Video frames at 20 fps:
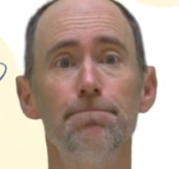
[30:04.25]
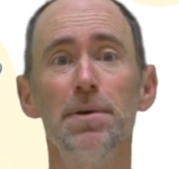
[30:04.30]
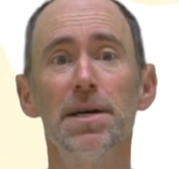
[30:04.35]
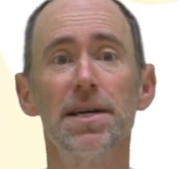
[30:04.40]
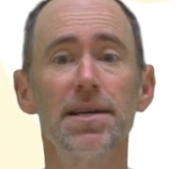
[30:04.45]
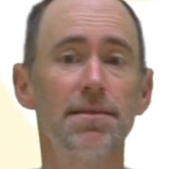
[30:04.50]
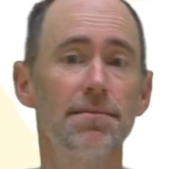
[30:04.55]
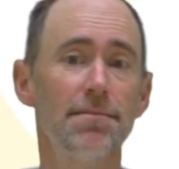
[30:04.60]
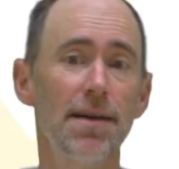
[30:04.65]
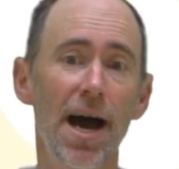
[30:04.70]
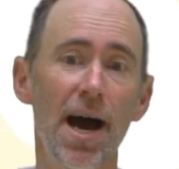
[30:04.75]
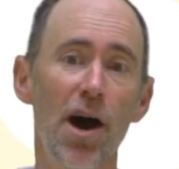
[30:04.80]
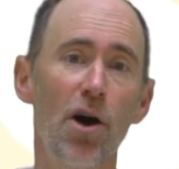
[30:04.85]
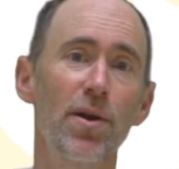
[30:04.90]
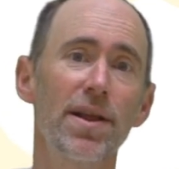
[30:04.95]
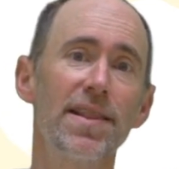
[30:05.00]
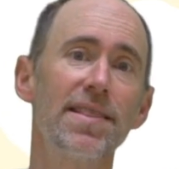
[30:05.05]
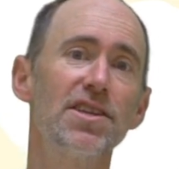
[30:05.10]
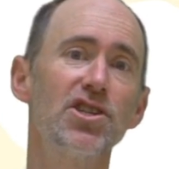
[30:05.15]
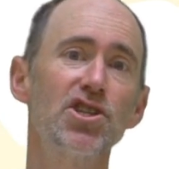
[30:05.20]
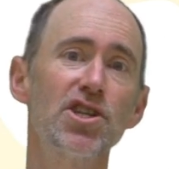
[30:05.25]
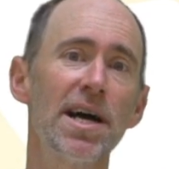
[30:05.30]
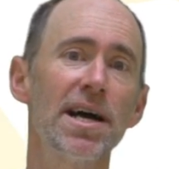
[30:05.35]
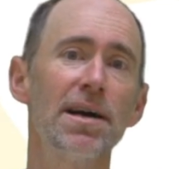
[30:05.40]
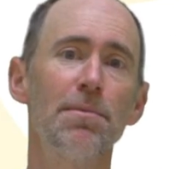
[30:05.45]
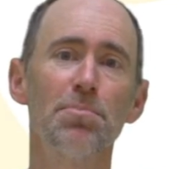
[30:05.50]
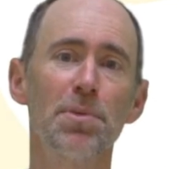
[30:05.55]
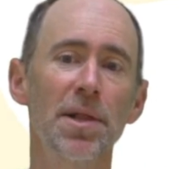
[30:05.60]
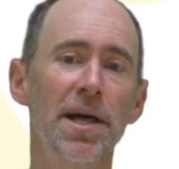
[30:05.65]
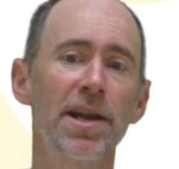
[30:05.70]
But out in the
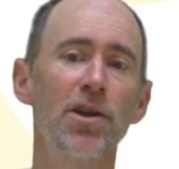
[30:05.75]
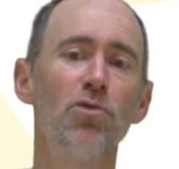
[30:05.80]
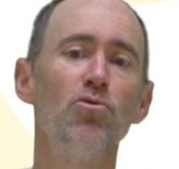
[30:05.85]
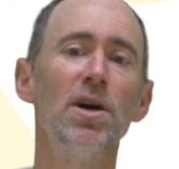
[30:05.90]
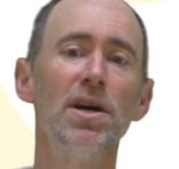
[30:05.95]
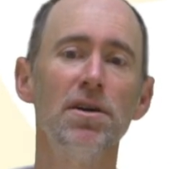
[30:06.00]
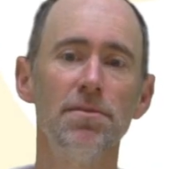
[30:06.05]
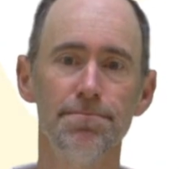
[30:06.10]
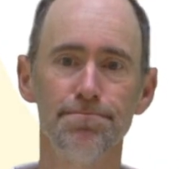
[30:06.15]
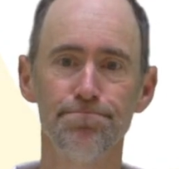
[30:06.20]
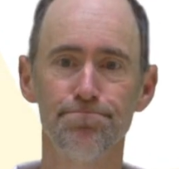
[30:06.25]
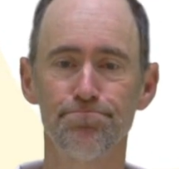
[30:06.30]
giant planet realm.